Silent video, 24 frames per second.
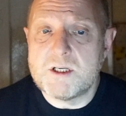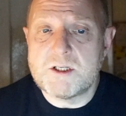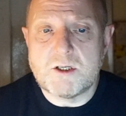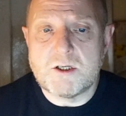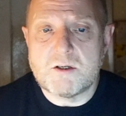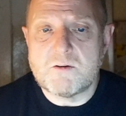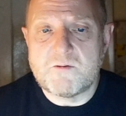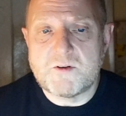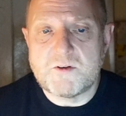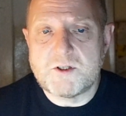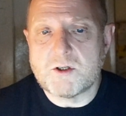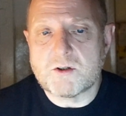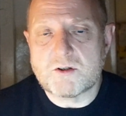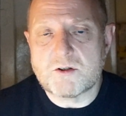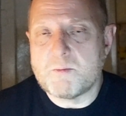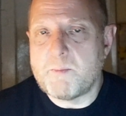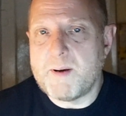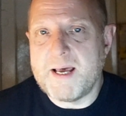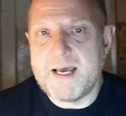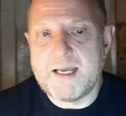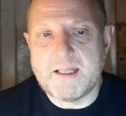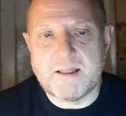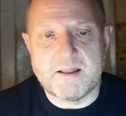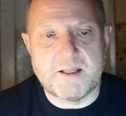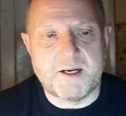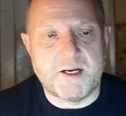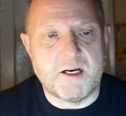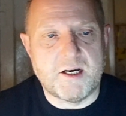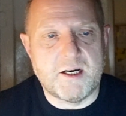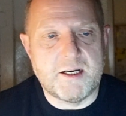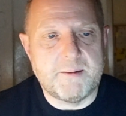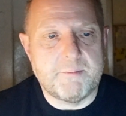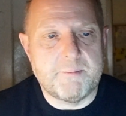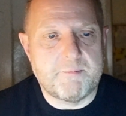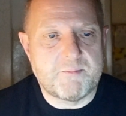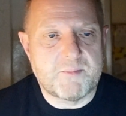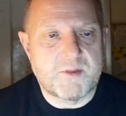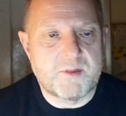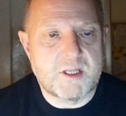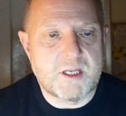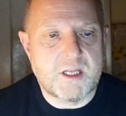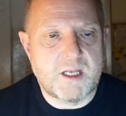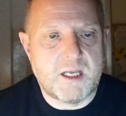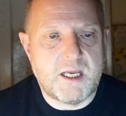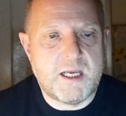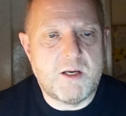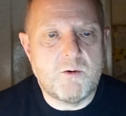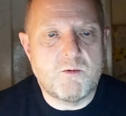for Dr. Pang than I.
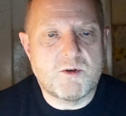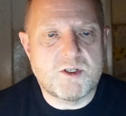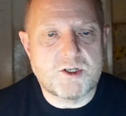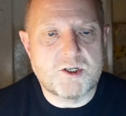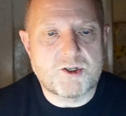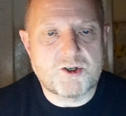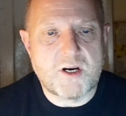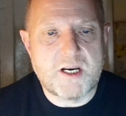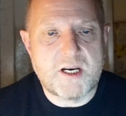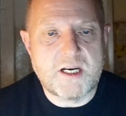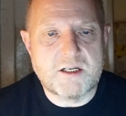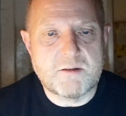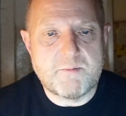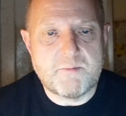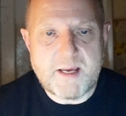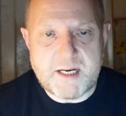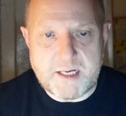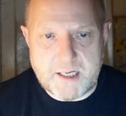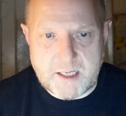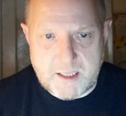He was a trained medic,